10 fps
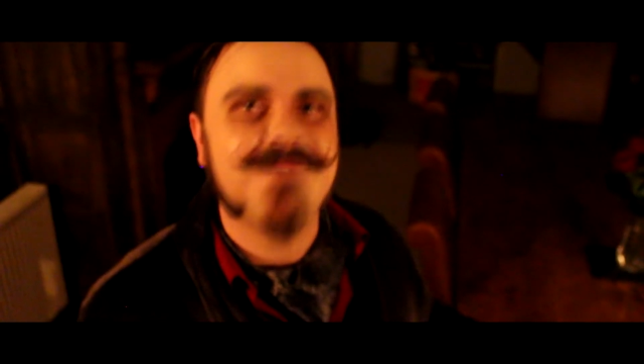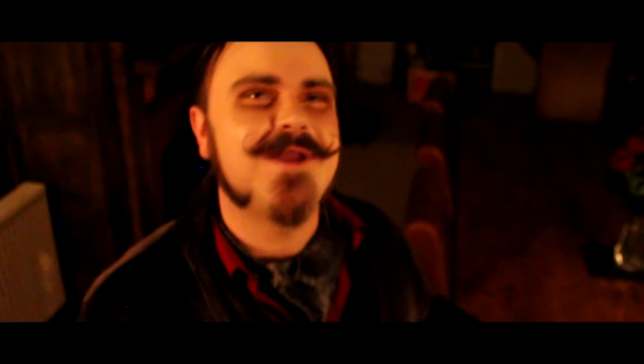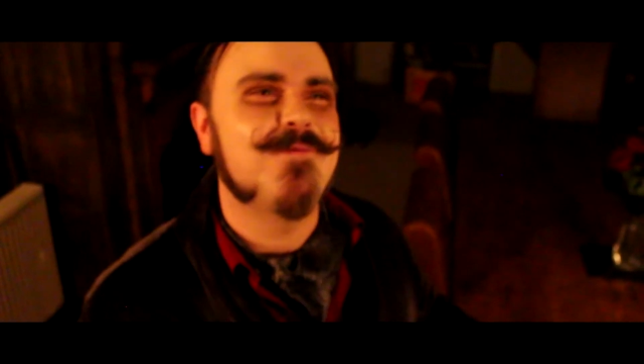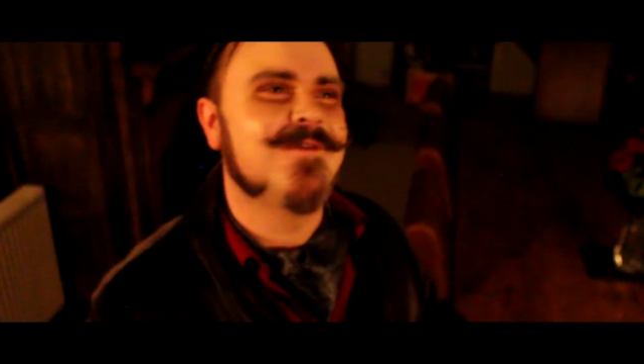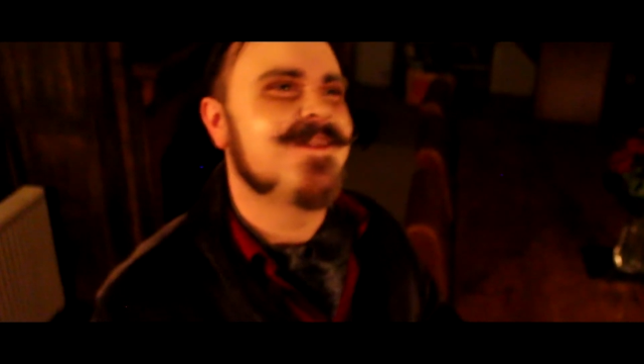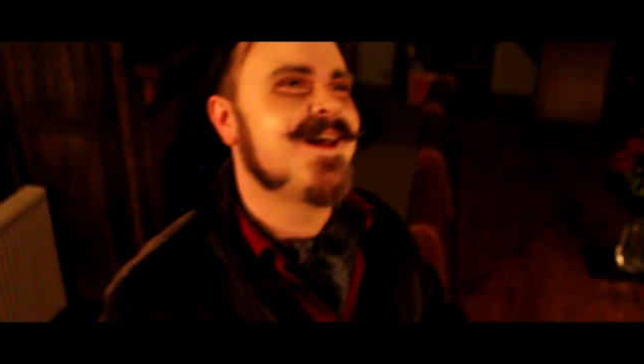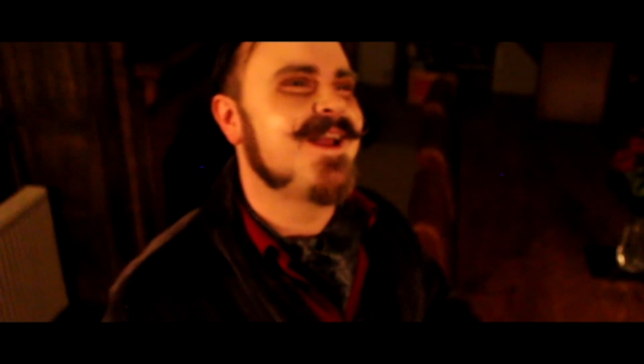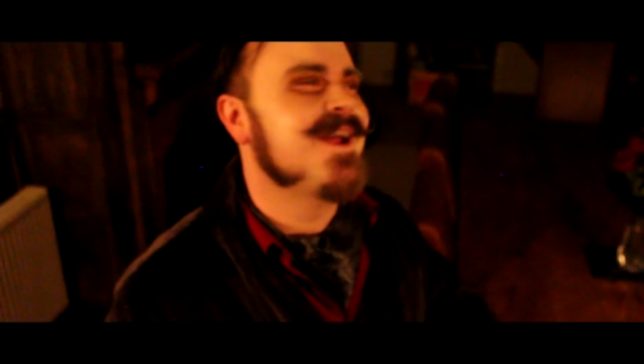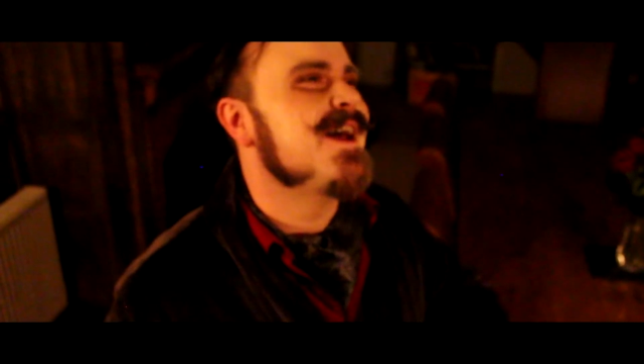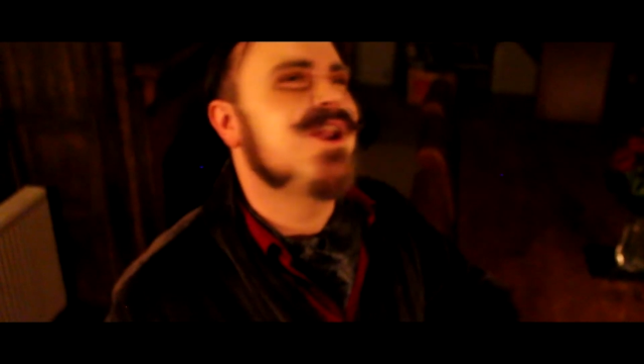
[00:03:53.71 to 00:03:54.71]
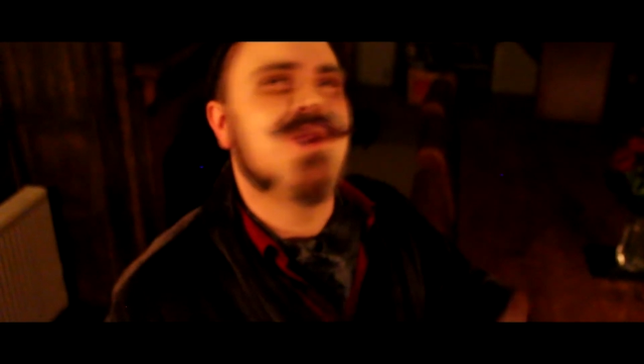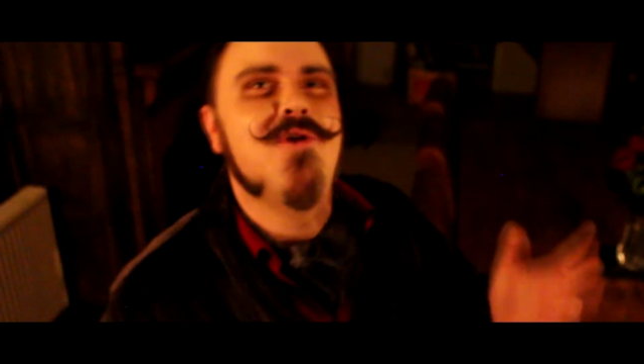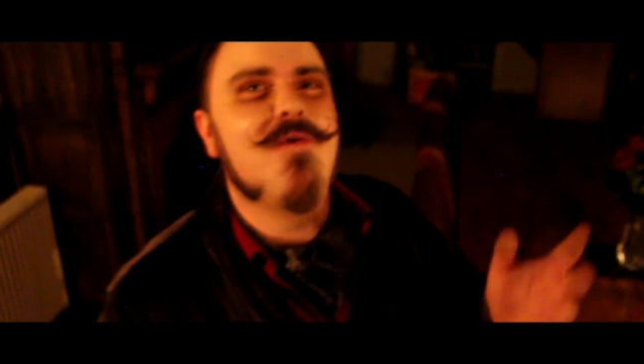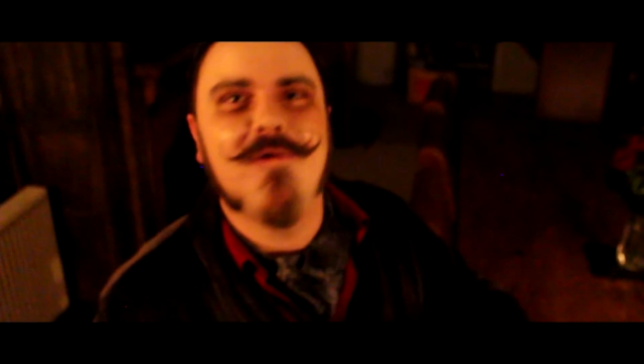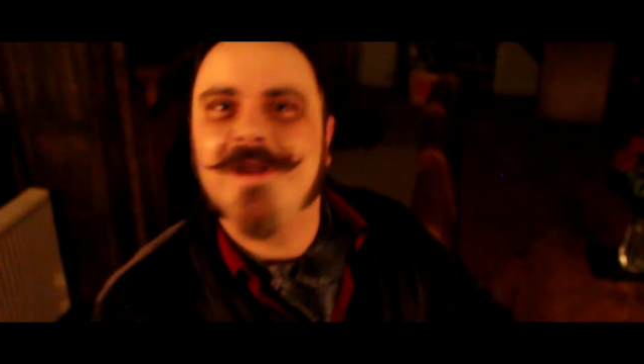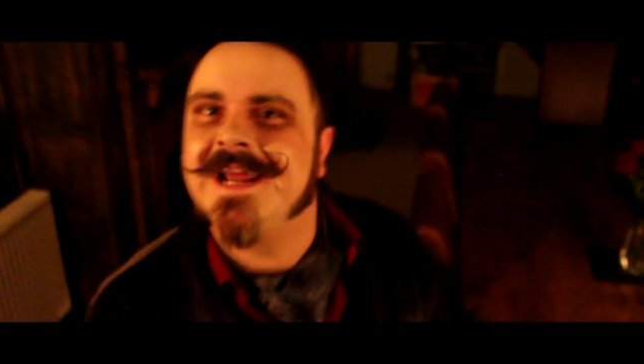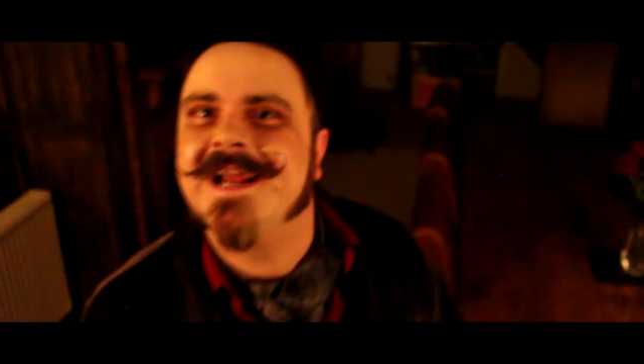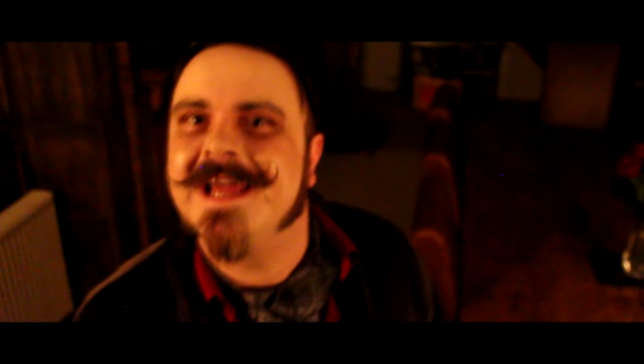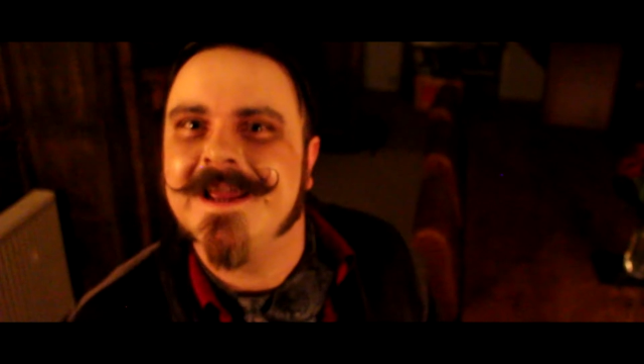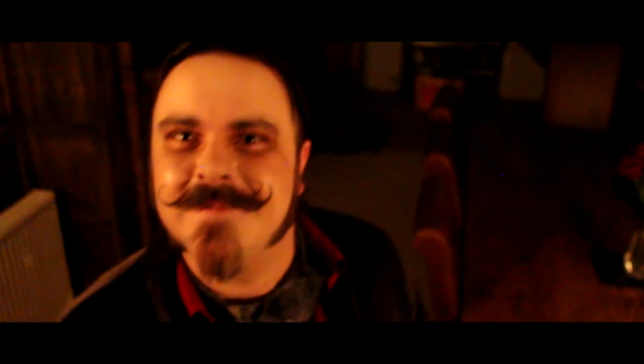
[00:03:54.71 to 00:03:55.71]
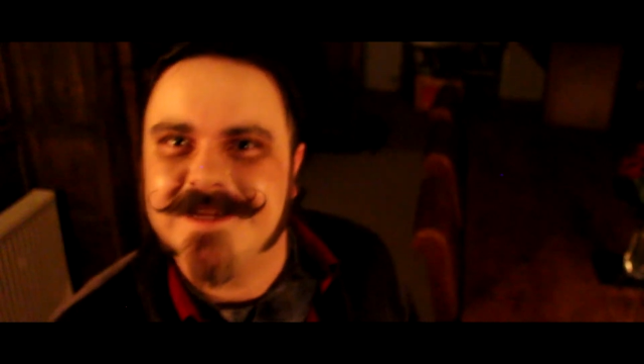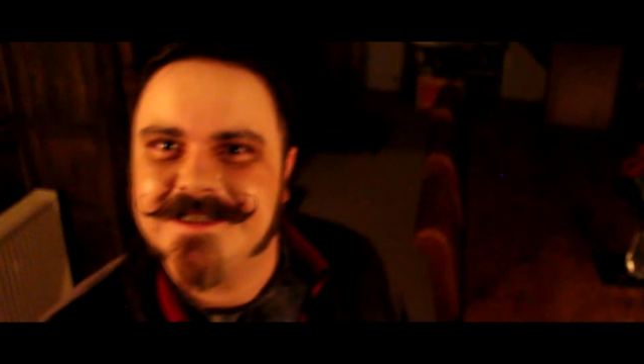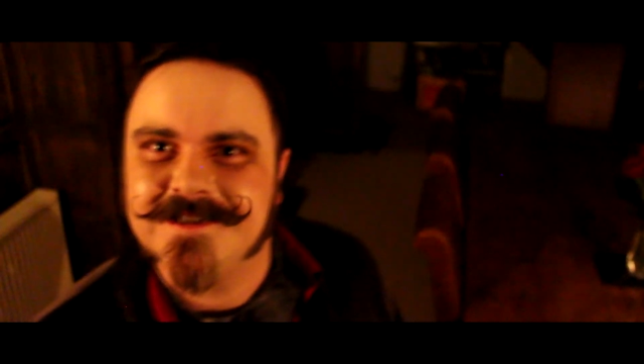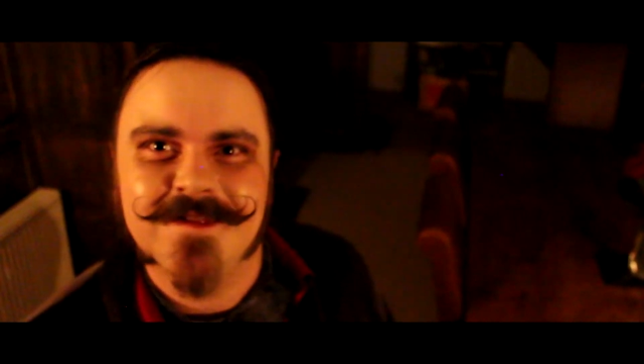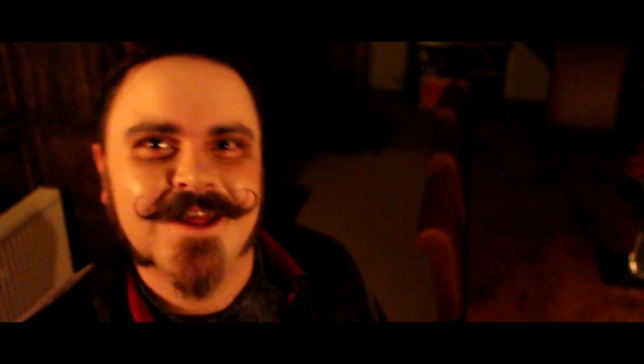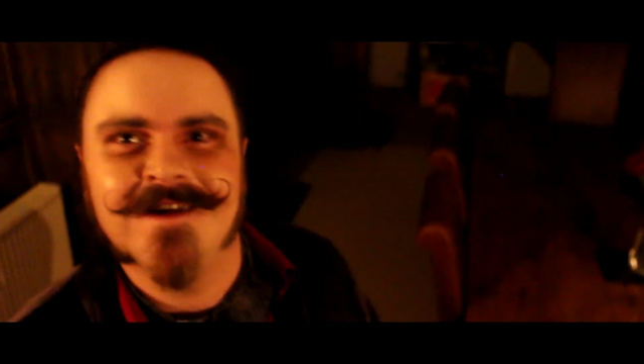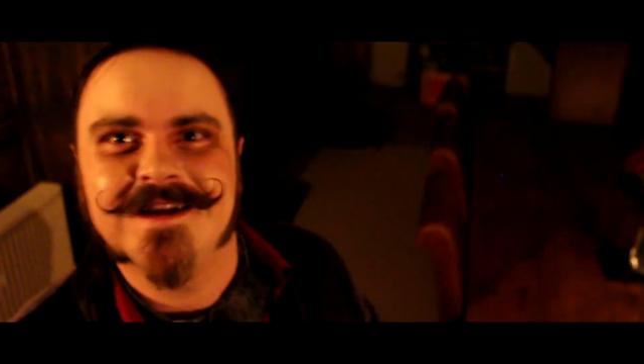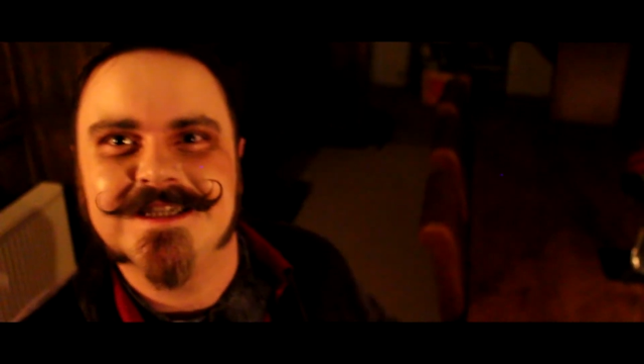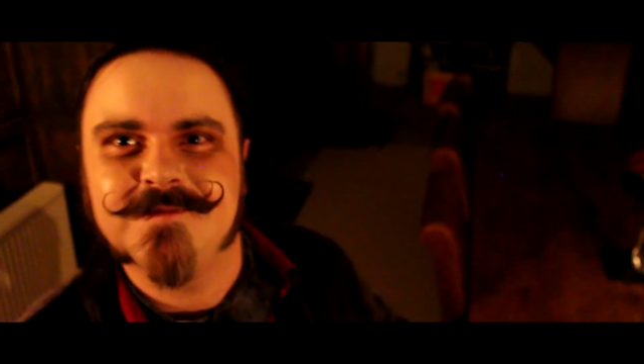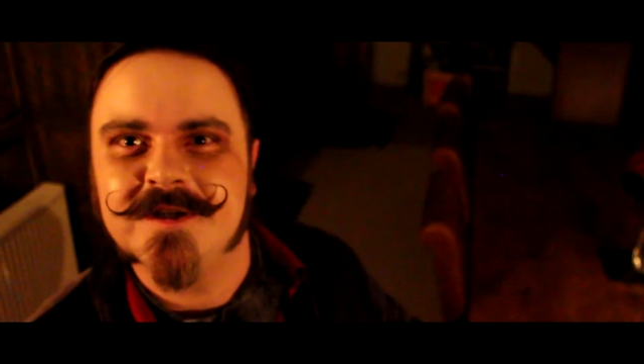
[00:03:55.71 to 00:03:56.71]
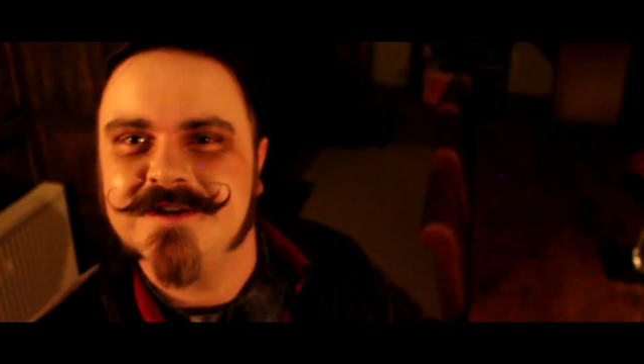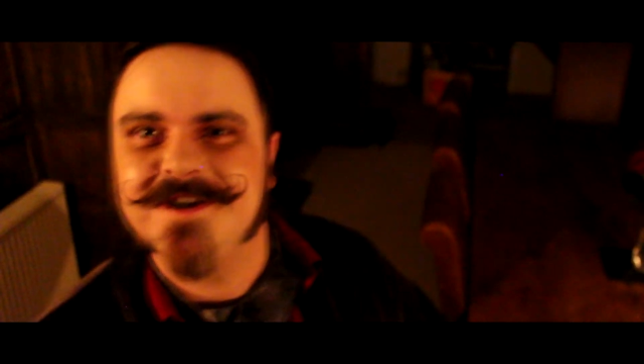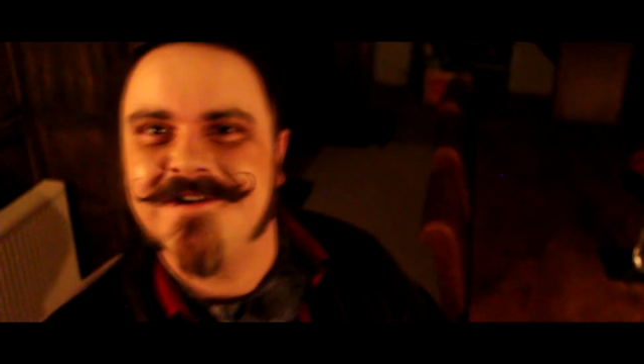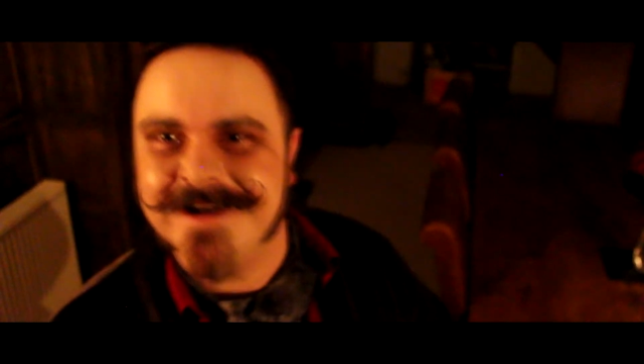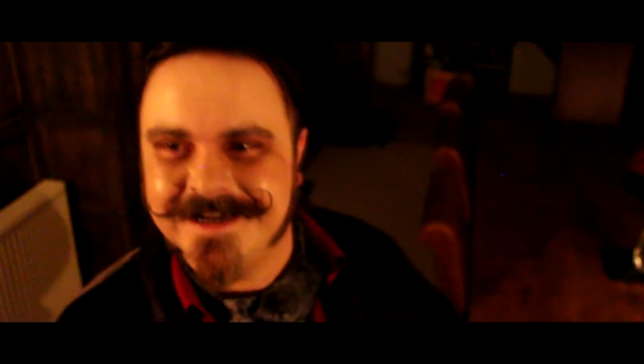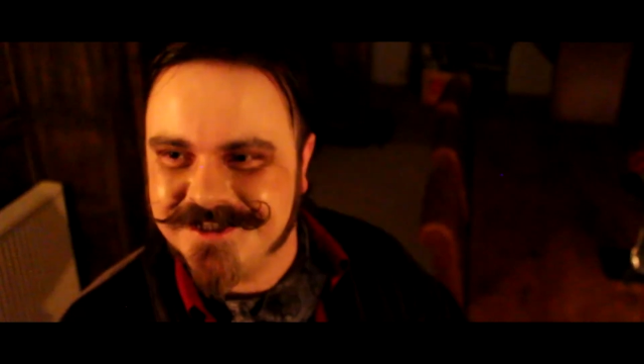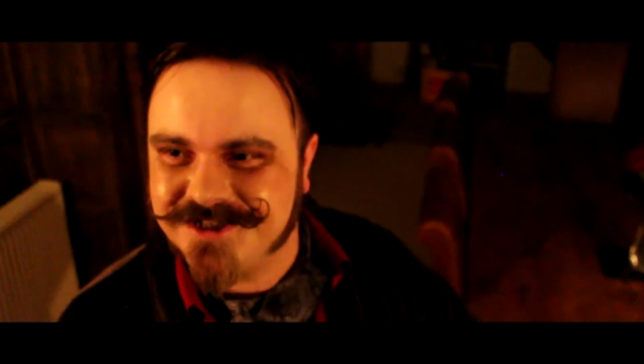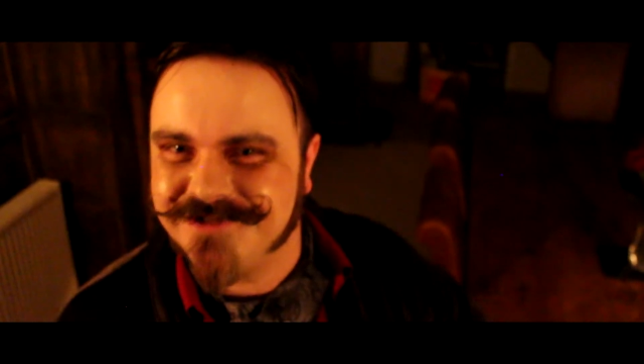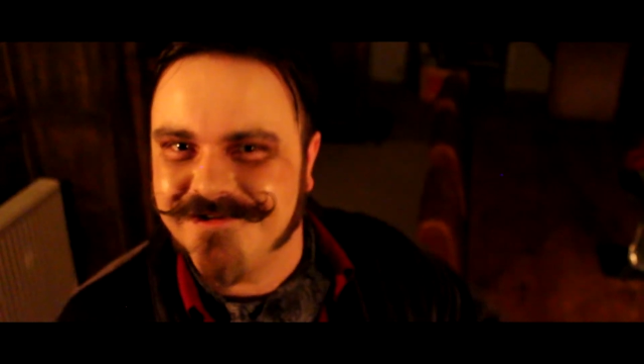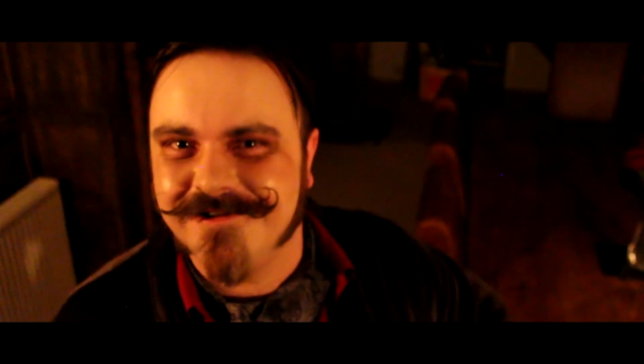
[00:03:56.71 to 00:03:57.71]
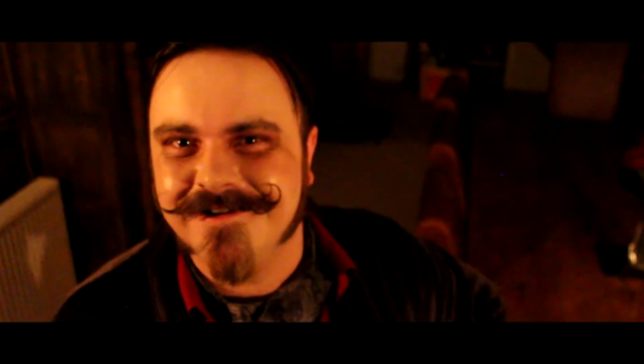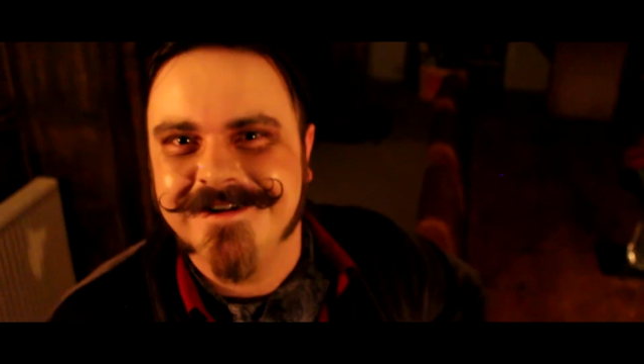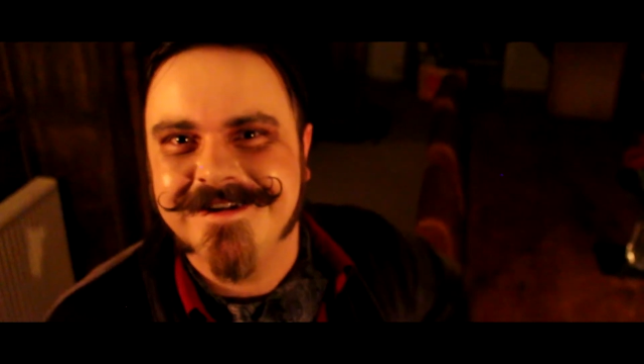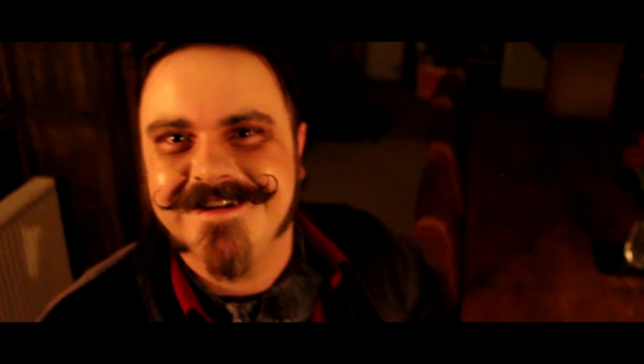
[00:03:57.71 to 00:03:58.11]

Tell me what thy lordly name is on the night's Plutonian shore."